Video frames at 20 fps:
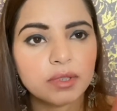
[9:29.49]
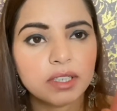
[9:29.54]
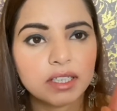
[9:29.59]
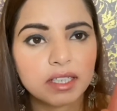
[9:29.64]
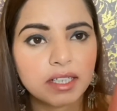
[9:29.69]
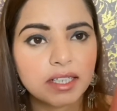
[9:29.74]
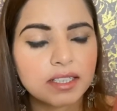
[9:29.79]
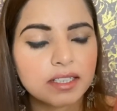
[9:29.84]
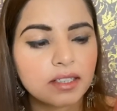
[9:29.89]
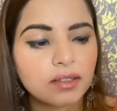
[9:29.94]
The
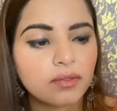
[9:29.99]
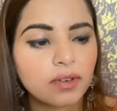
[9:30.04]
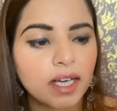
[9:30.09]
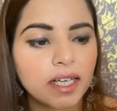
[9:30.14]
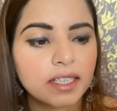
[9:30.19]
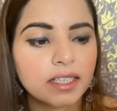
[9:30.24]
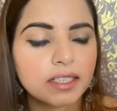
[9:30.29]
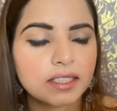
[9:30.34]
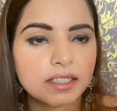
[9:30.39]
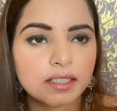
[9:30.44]
reason why,
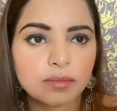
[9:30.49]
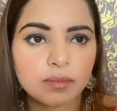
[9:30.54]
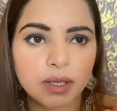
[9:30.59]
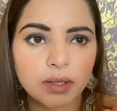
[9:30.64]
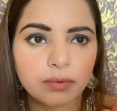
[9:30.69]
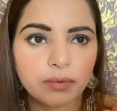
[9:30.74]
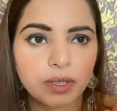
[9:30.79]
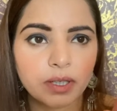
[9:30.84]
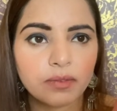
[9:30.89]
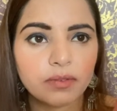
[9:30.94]
this is my
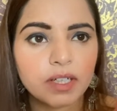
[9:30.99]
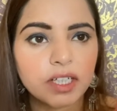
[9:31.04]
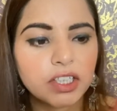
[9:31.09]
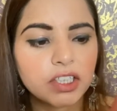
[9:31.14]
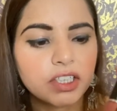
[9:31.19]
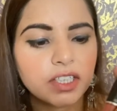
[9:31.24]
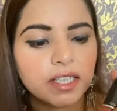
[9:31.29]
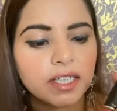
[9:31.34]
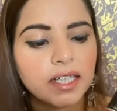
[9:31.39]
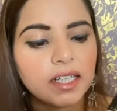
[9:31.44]
favorite
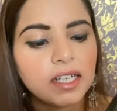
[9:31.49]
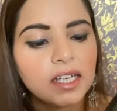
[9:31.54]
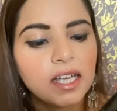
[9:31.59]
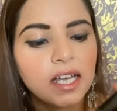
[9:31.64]
shade.